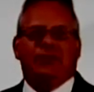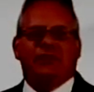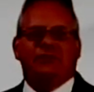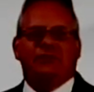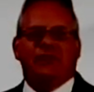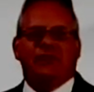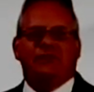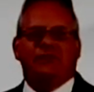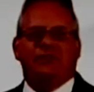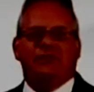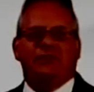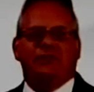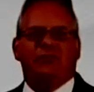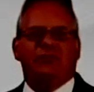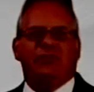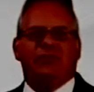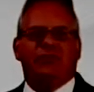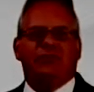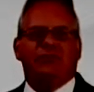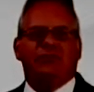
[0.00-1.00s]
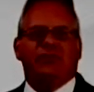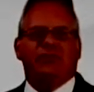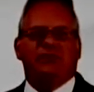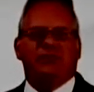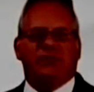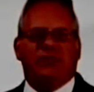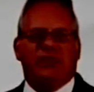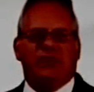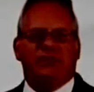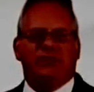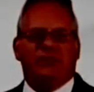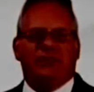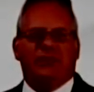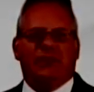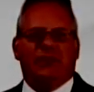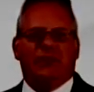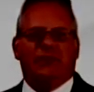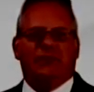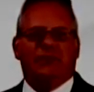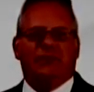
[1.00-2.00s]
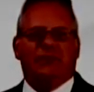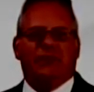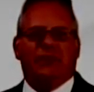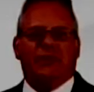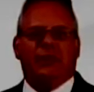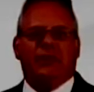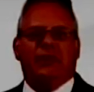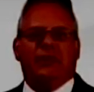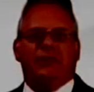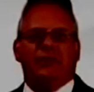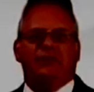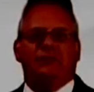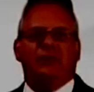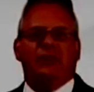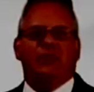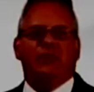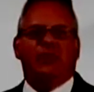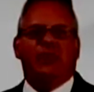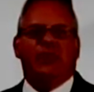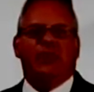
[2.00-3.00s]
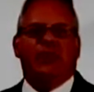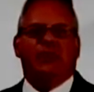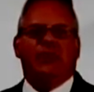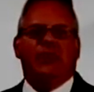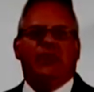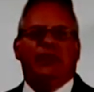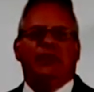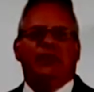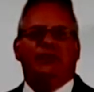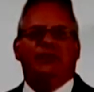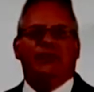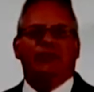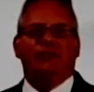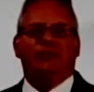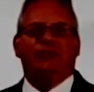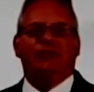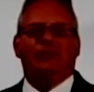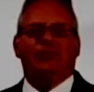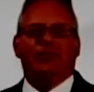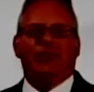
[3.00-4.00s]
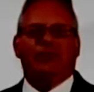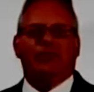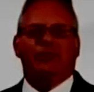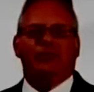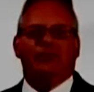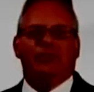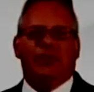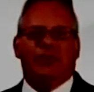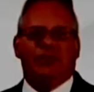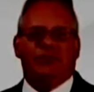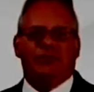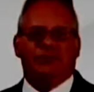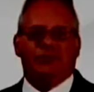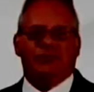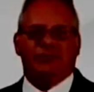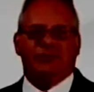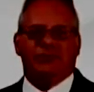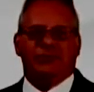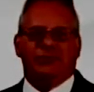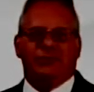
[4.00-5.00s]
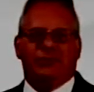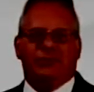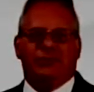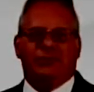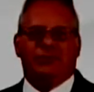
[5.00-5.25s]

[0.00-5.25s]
asbestos was used as an insulator against both heat and electrical current dangers.